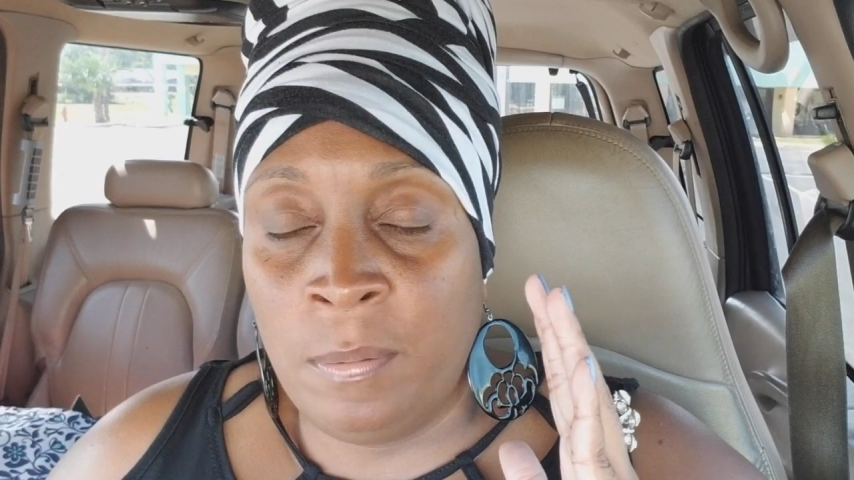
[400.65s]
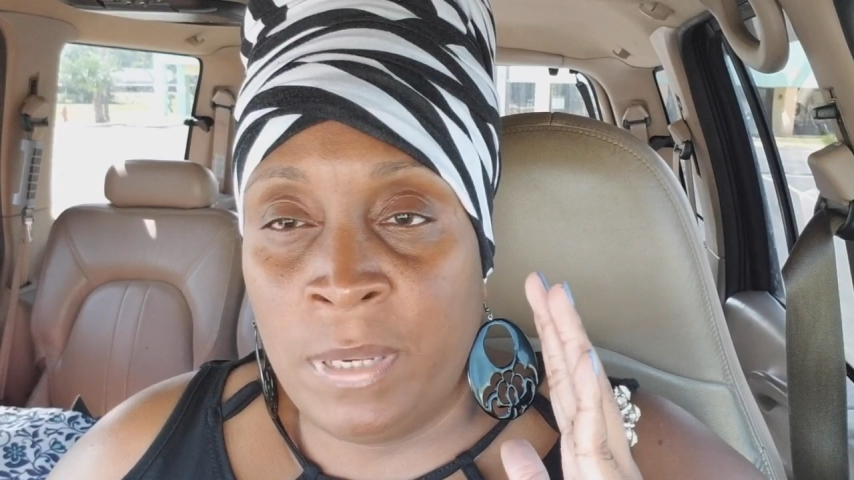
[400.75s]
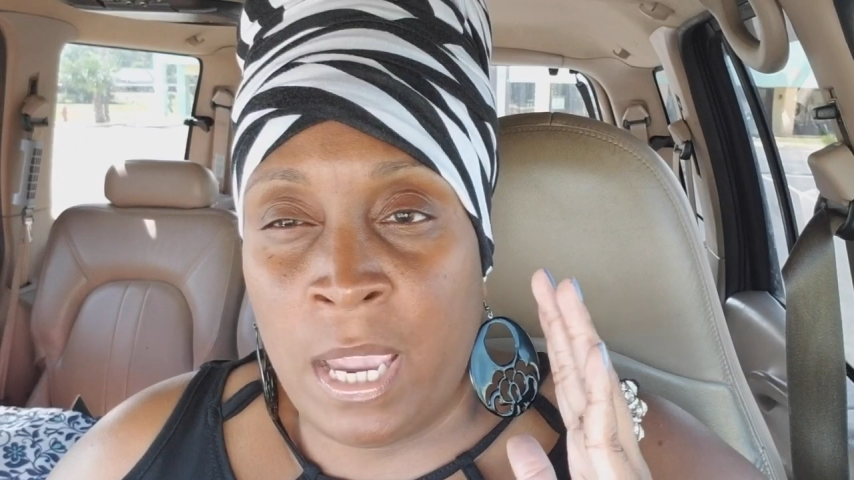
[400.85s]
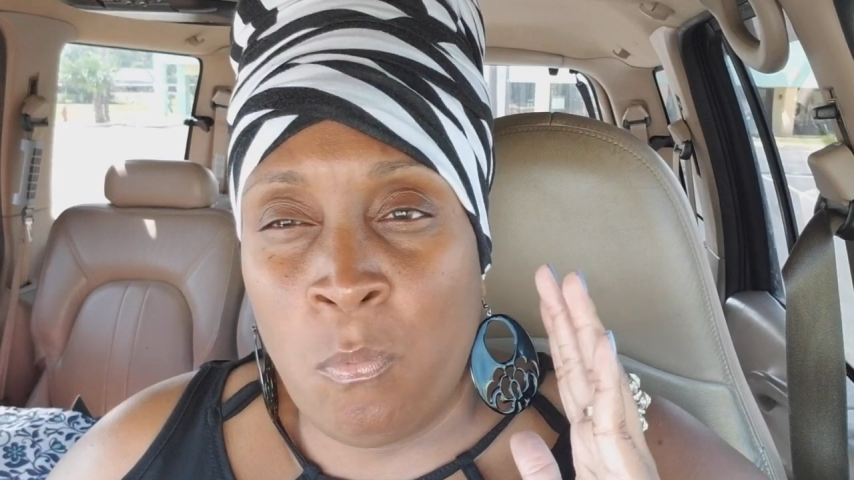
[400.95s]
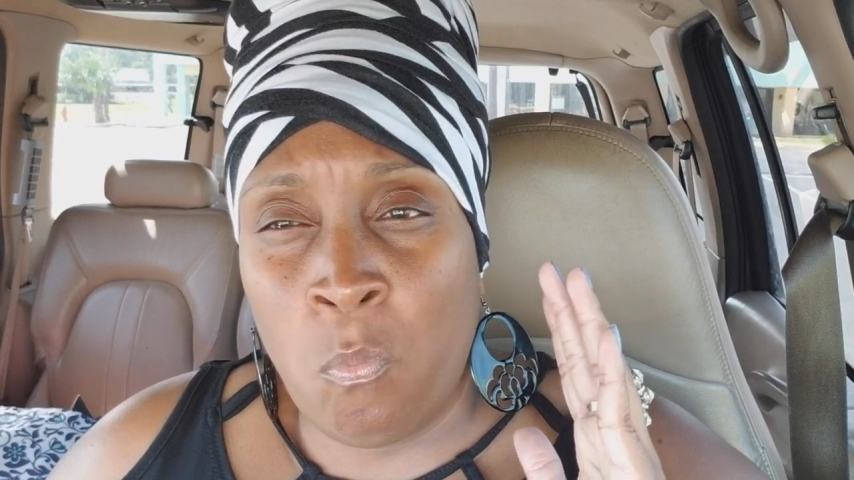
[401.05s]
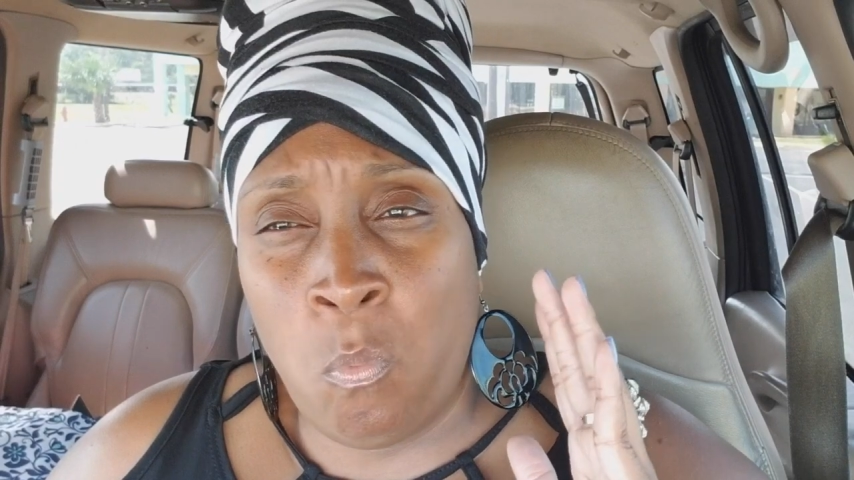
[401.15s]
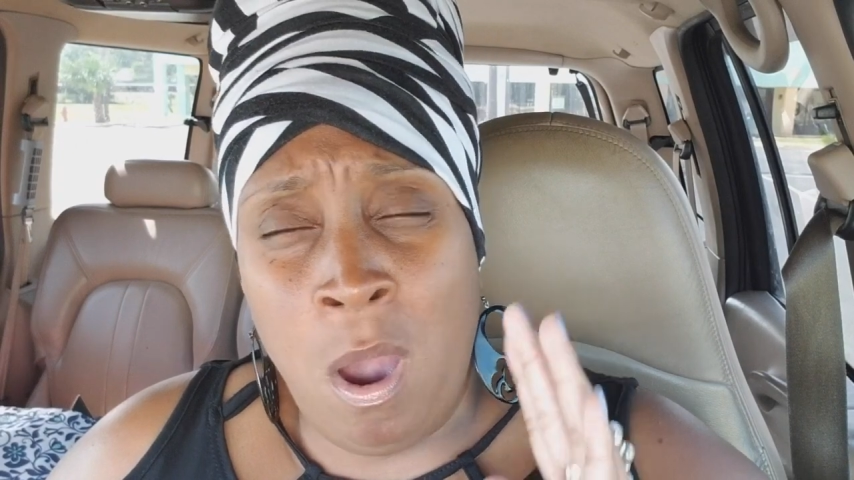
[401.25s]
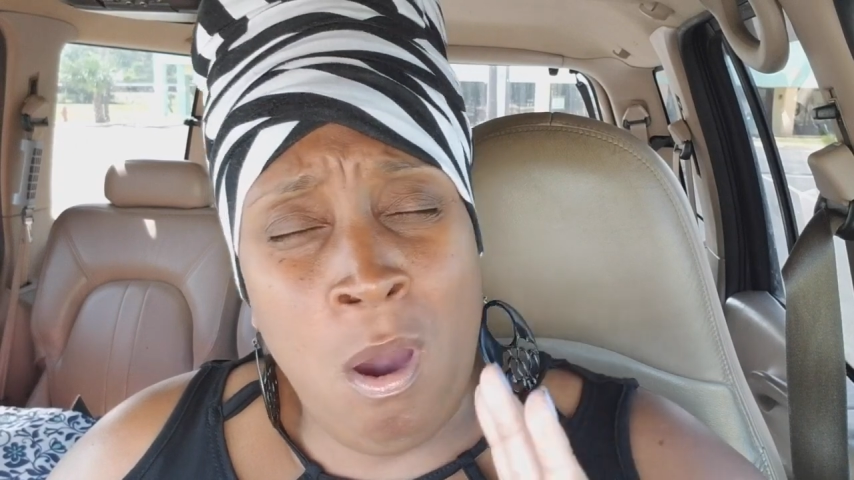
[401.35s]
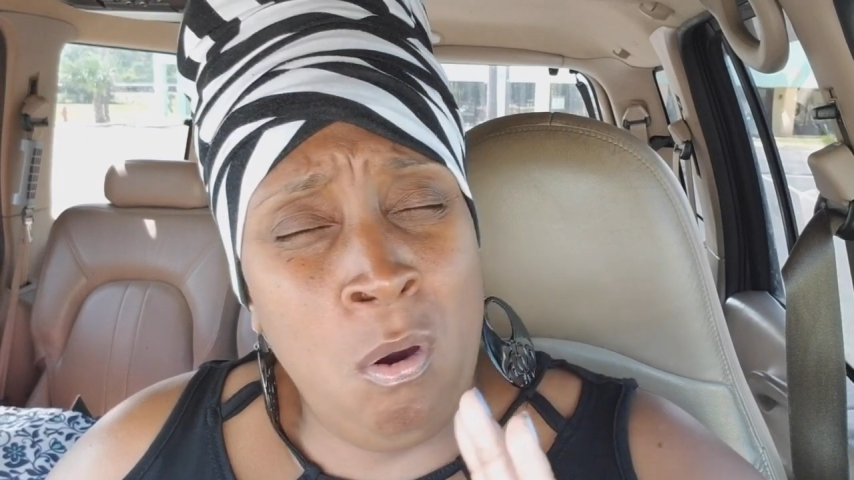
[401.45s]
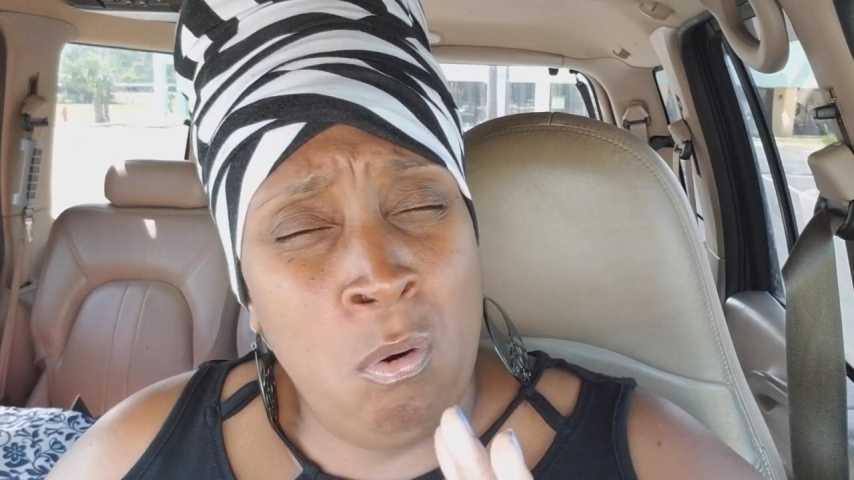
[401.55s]
I'm like,
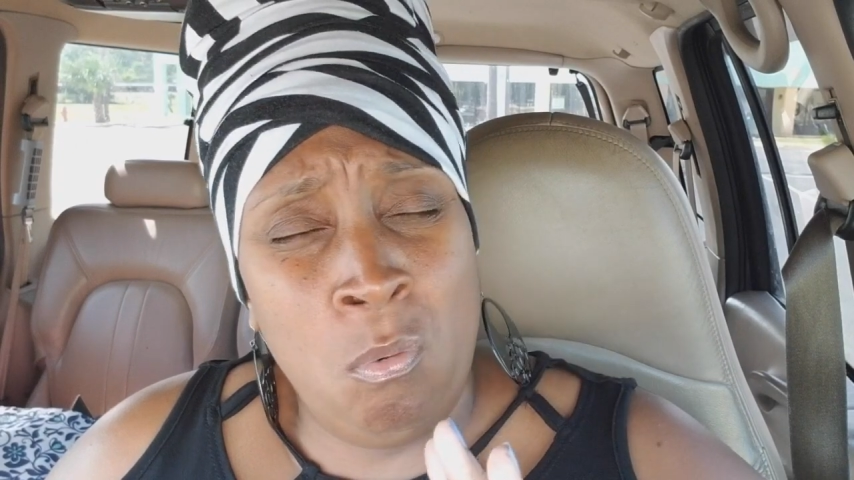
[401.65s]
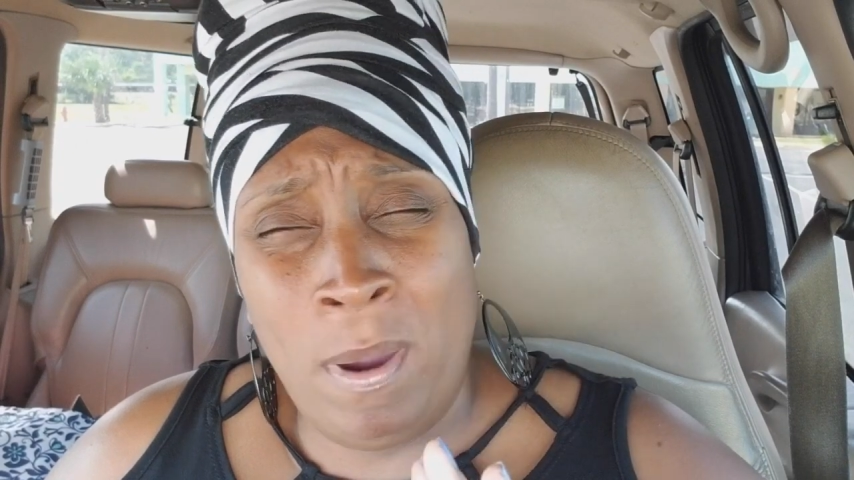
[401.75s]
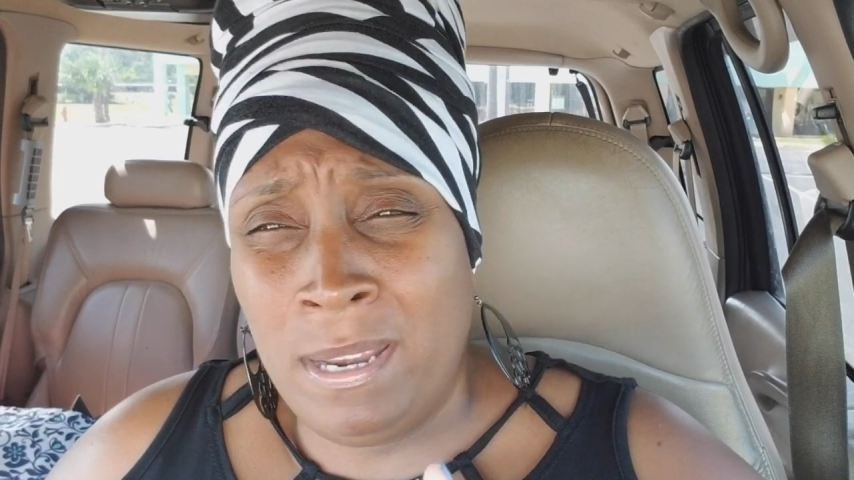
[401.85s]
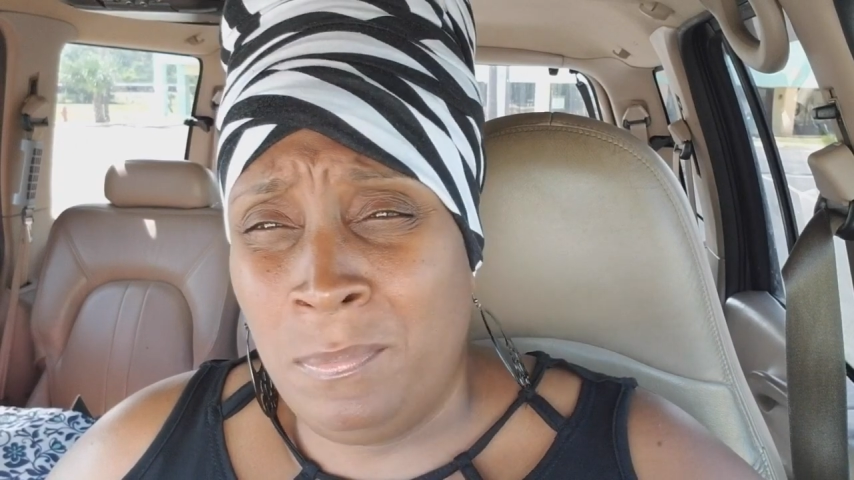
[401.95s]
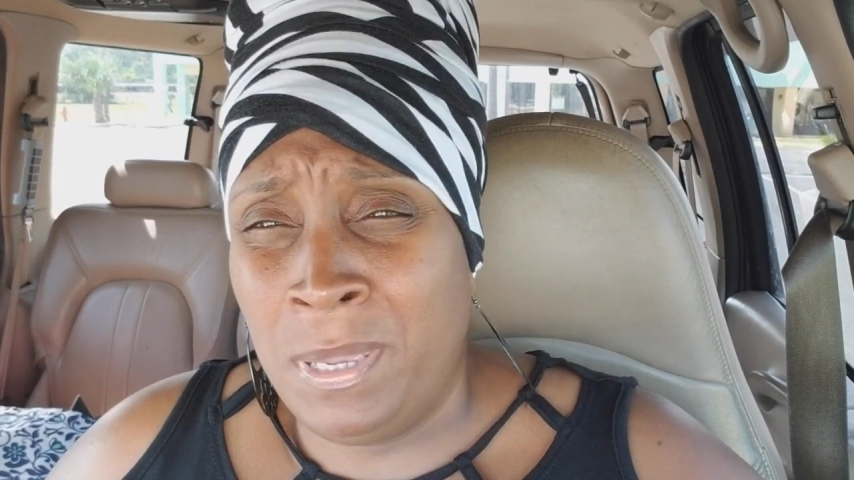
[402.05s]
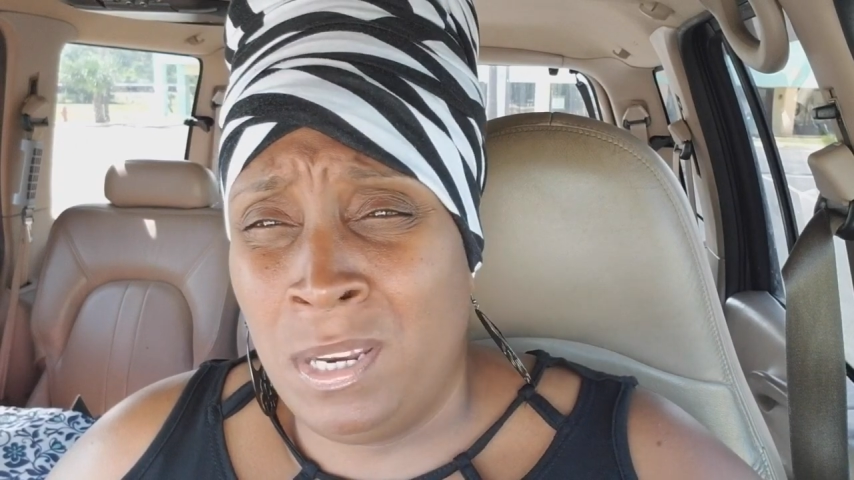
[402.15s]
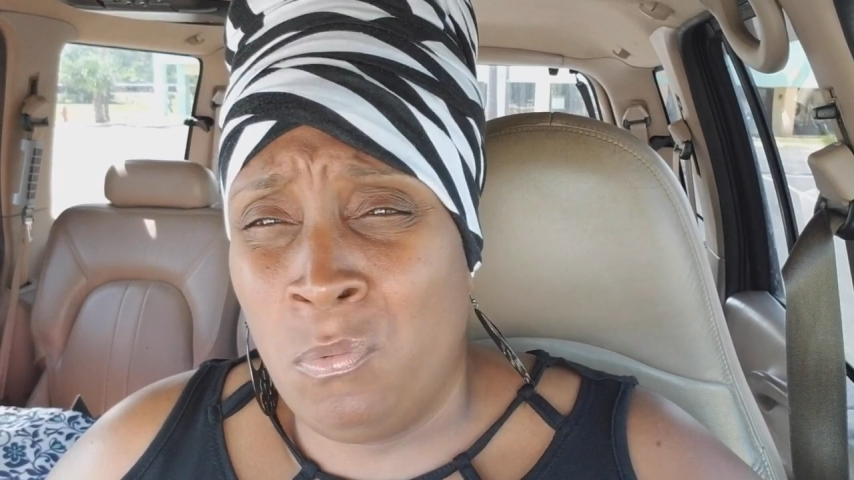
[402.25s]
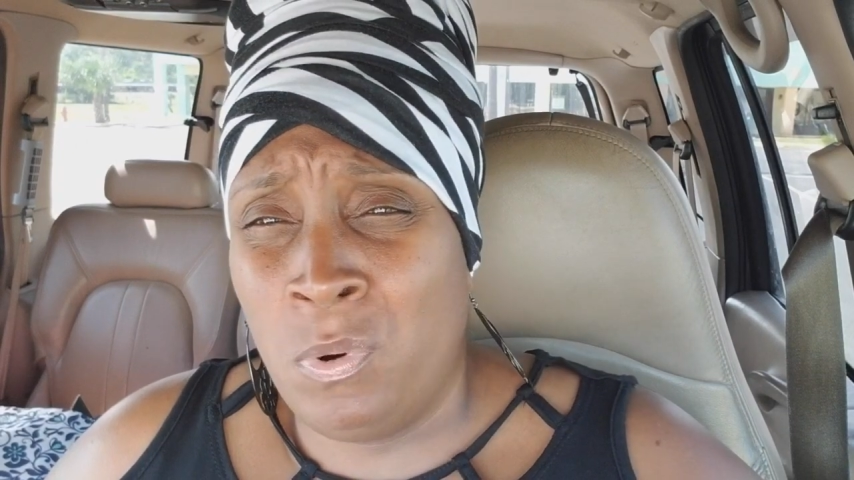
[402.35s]
whoa, wait a minute.